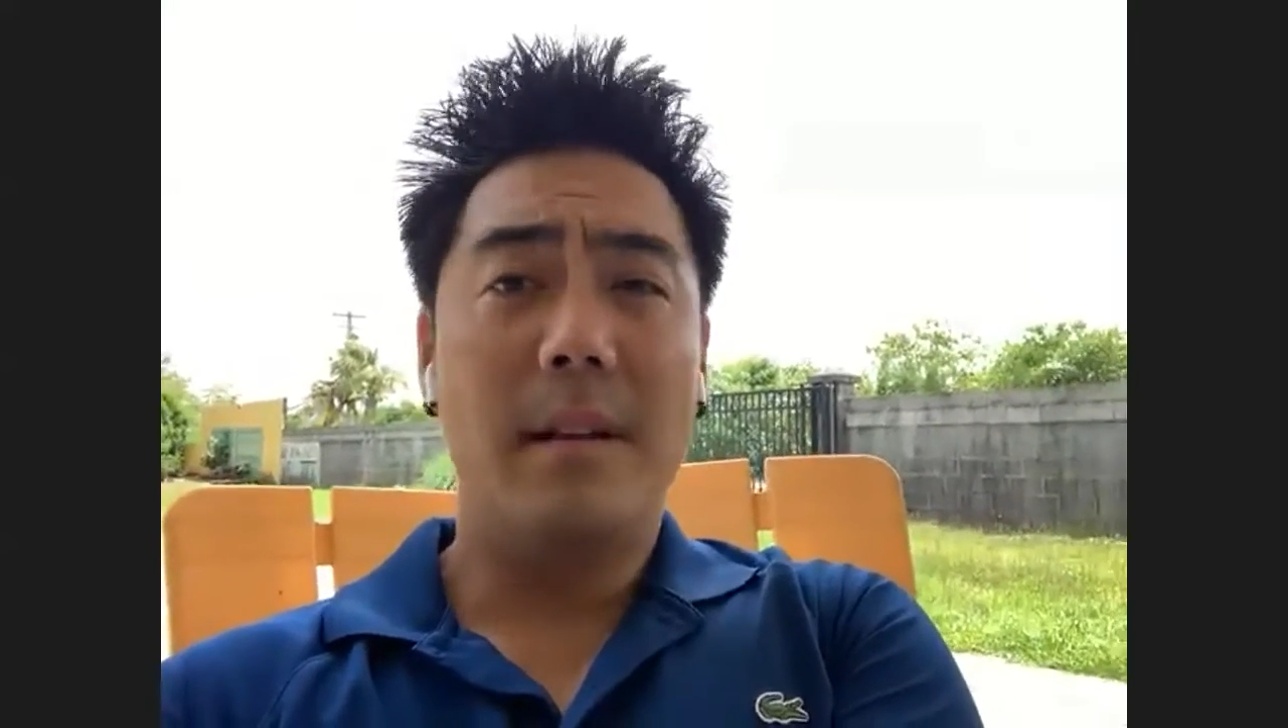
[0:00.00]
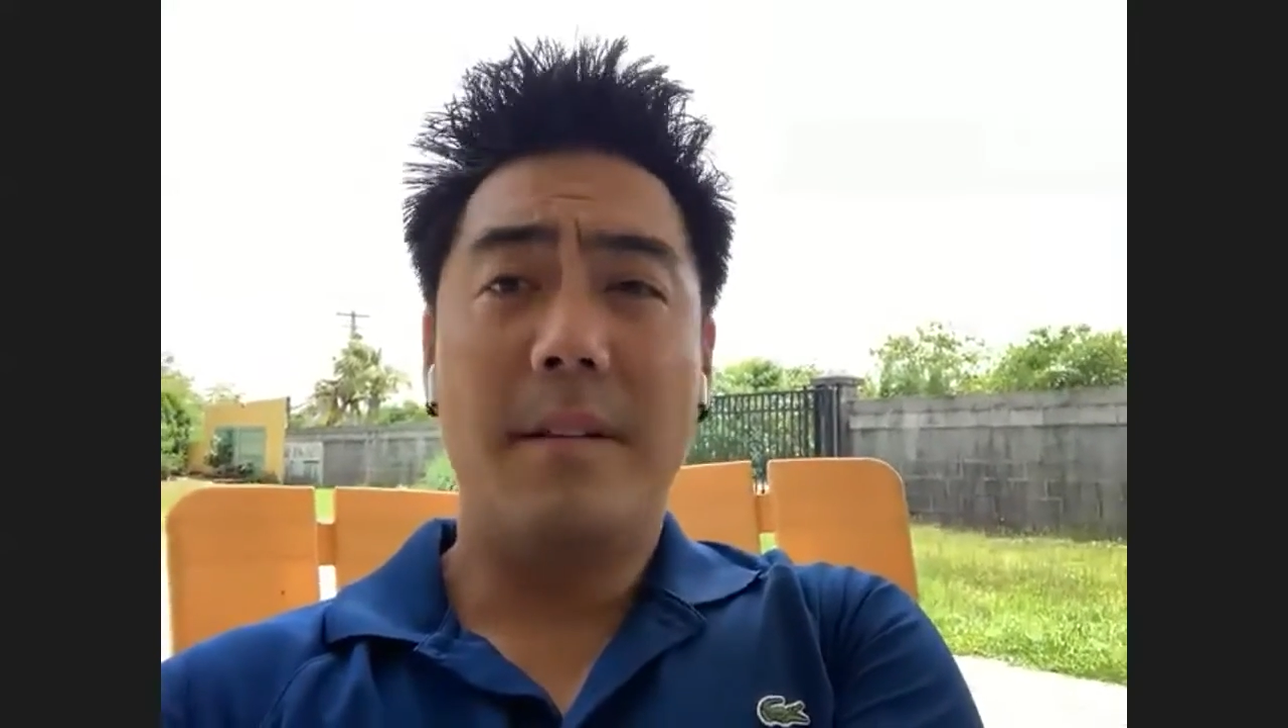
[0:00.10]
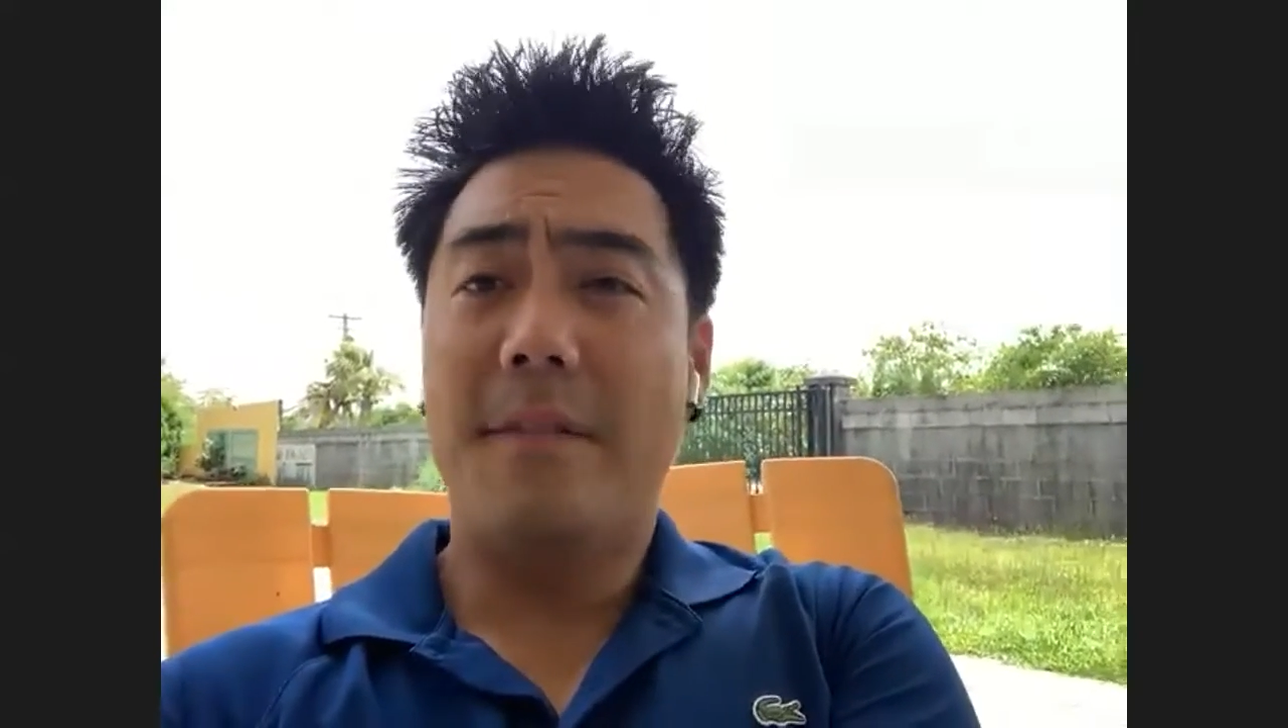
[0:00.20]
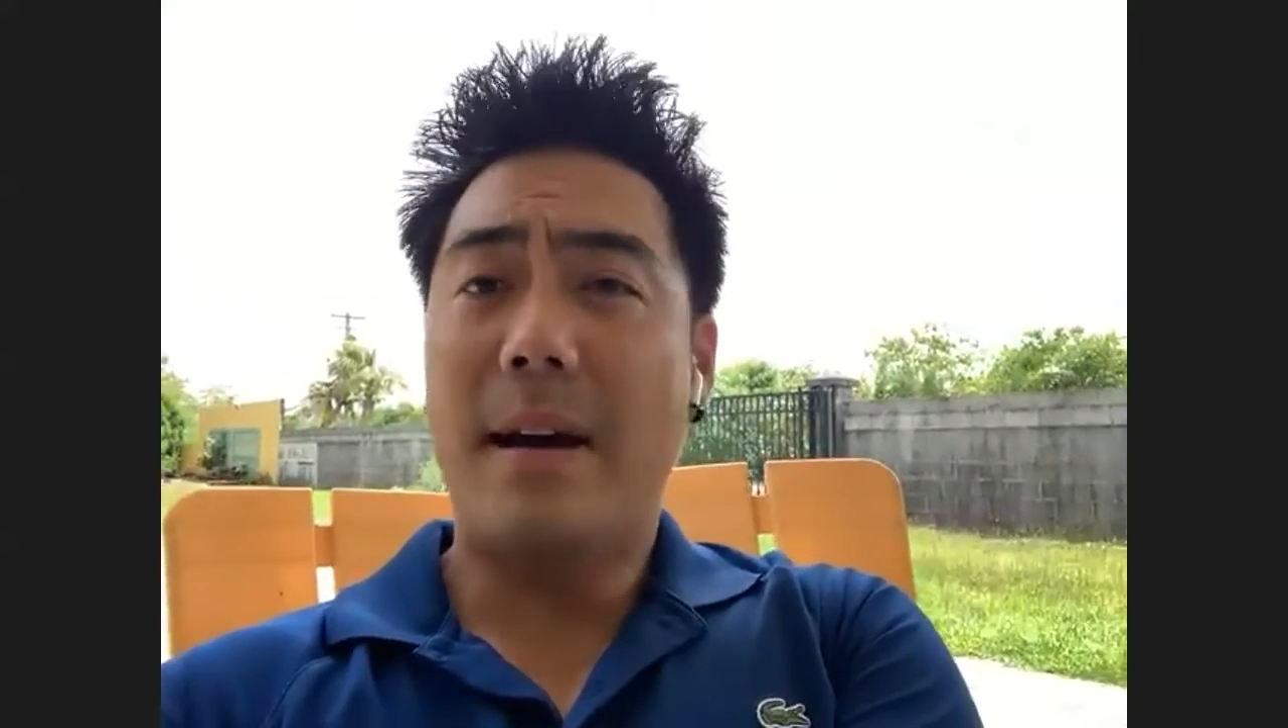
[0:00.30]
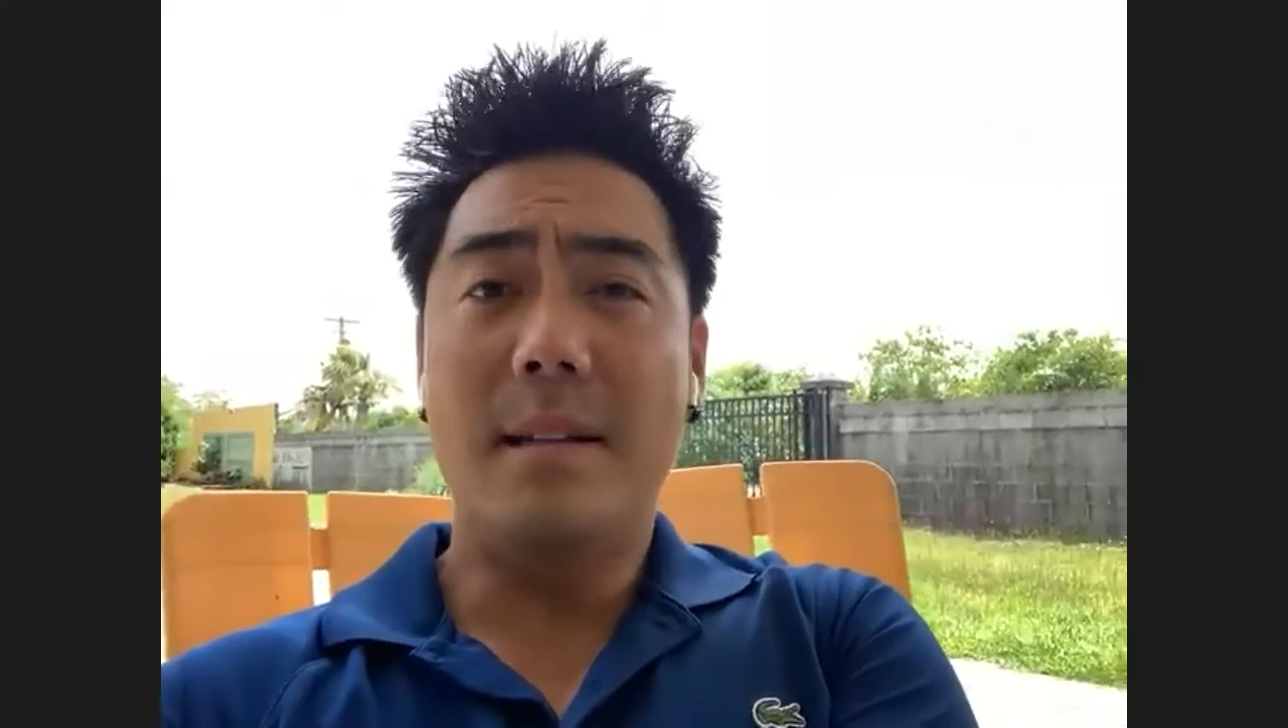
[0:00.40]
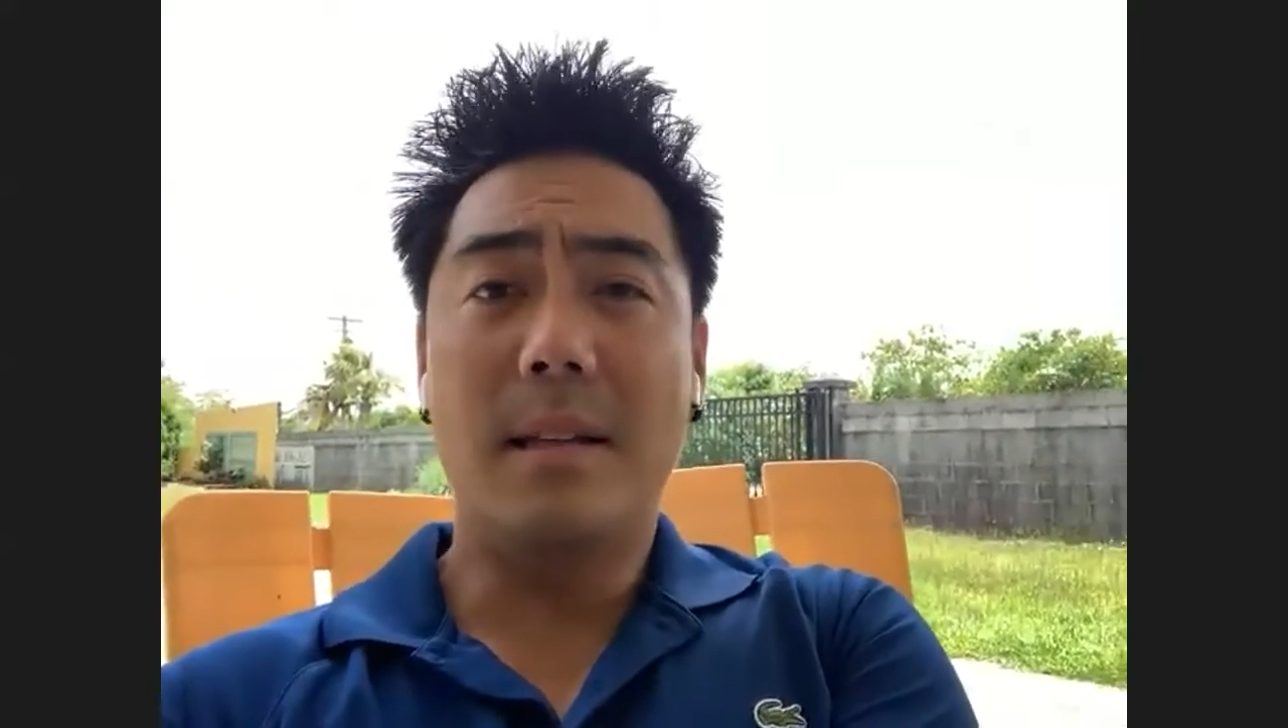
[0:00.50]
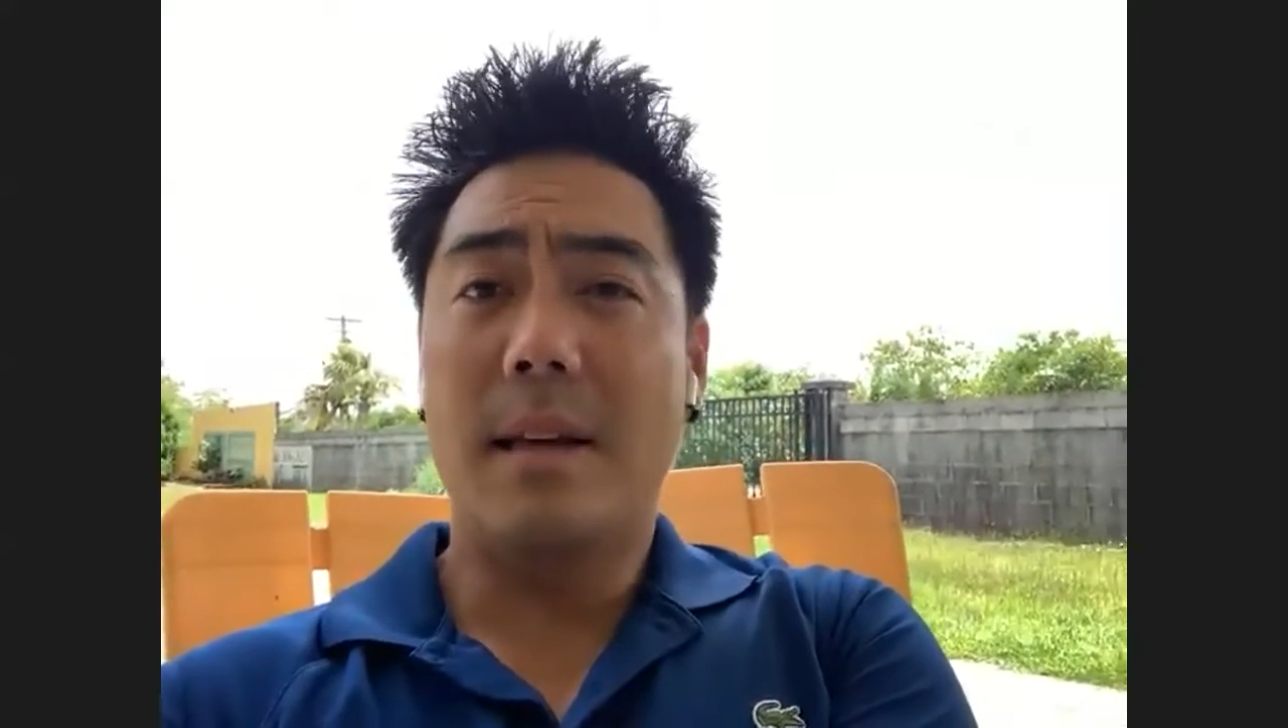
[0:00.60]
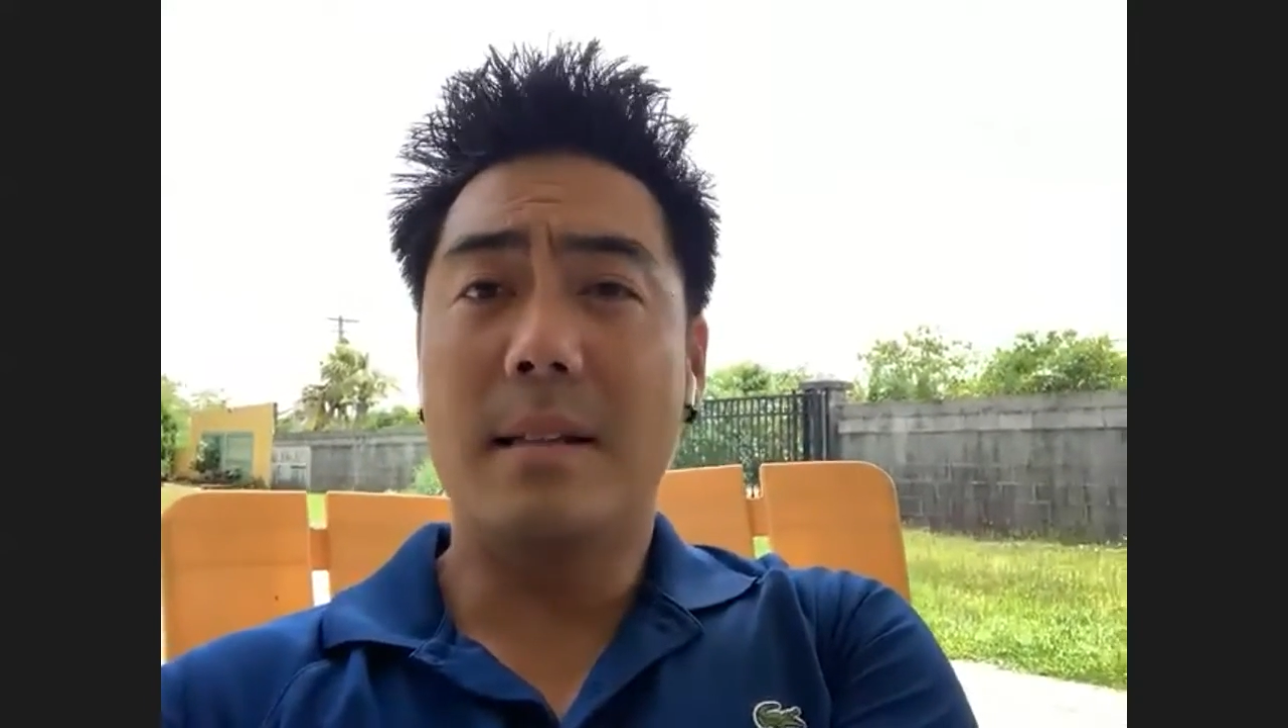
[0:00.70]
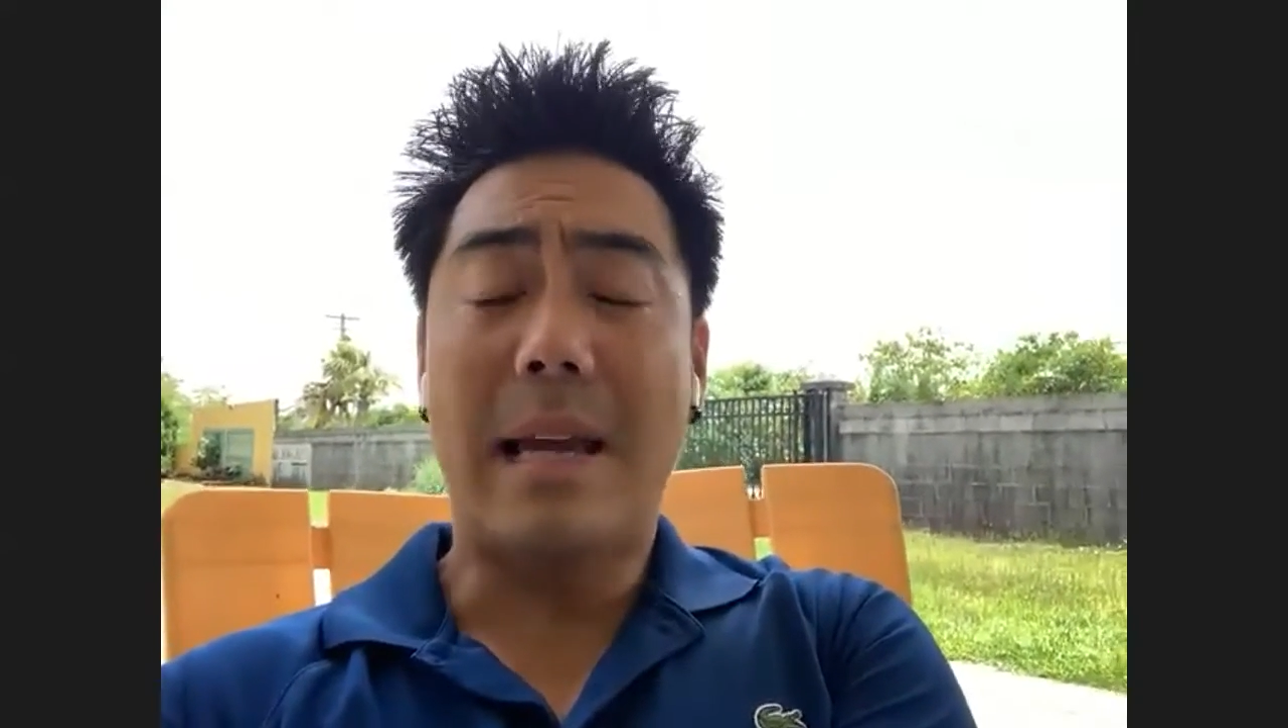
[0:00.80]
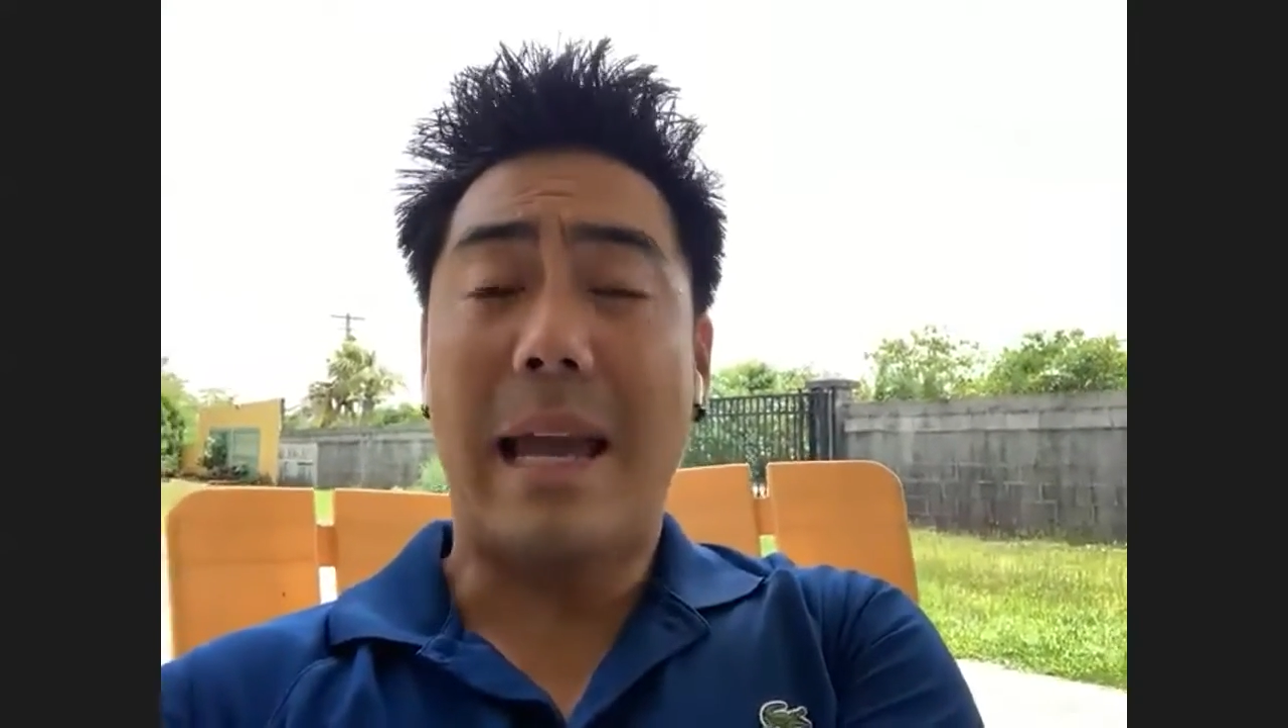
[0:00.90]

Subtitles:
advise against the